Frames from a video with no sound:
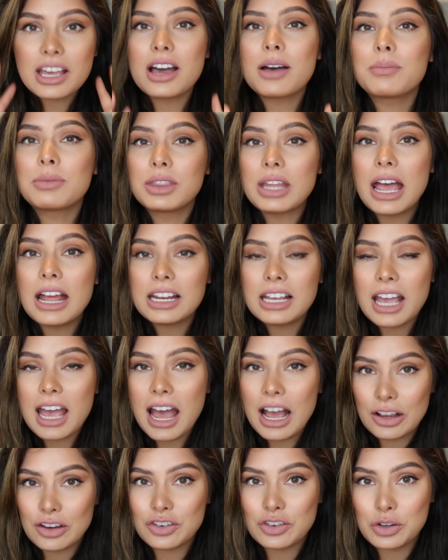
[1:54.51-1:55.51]
up any
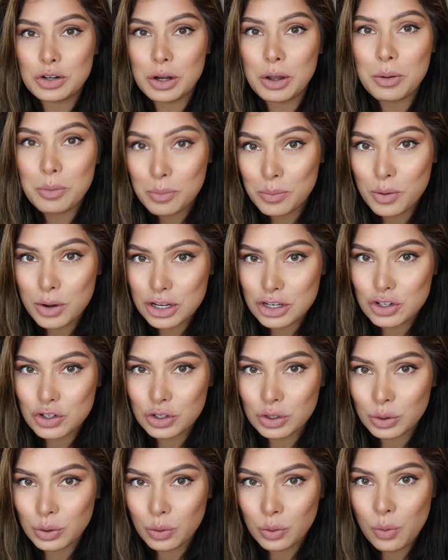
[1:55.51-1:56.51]
extra
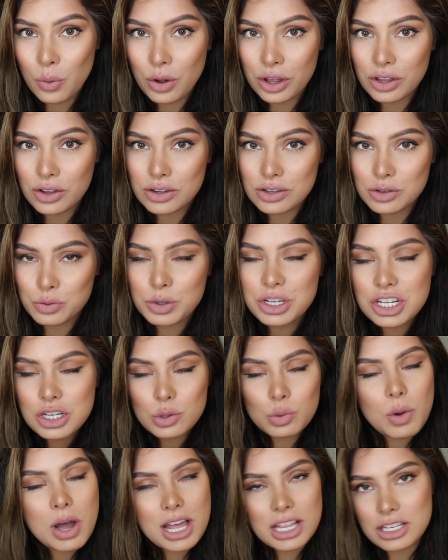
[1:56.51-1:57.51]
moisture or oils, which
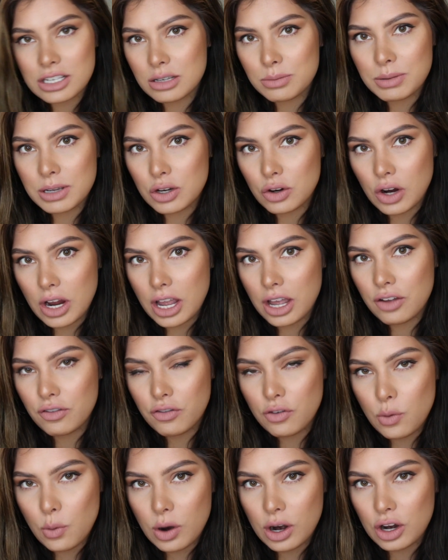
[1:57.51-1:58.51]
is why this would be great
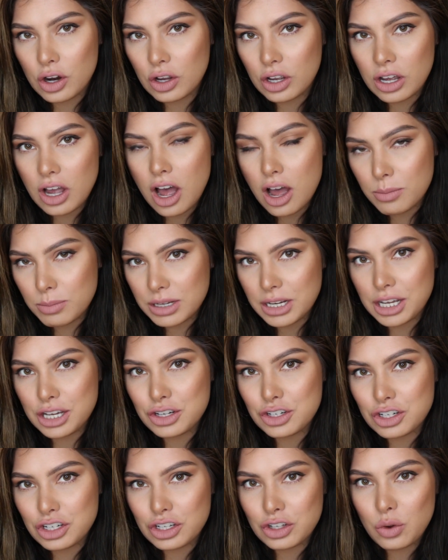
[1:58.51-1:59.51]
for
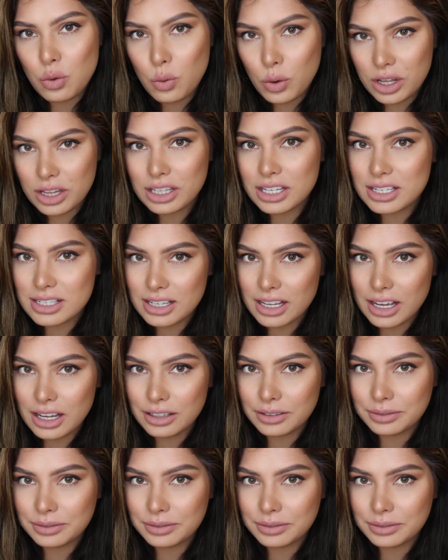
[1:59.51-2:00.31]
combination oily skin.